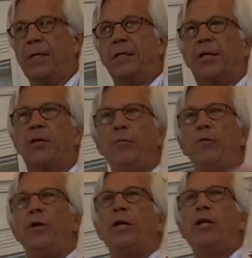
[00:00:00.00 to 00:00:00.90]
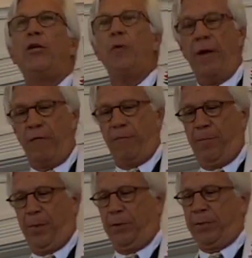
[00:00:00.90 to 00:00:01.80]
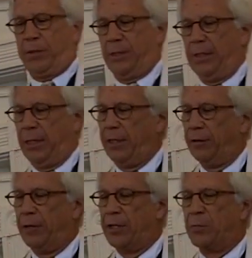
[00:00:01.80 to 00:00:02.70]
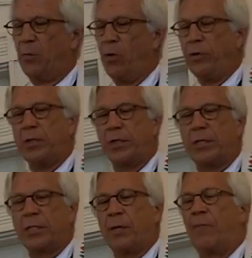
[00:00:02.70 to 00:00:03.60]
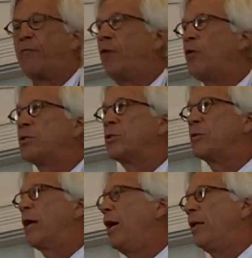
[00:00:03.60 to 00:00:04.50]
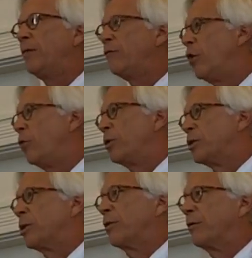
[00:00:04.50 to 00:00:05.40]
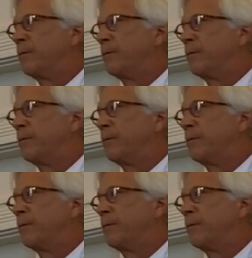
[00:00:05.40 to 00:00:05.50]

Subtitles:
The community you have built here is more than just some folks who kind of know each other.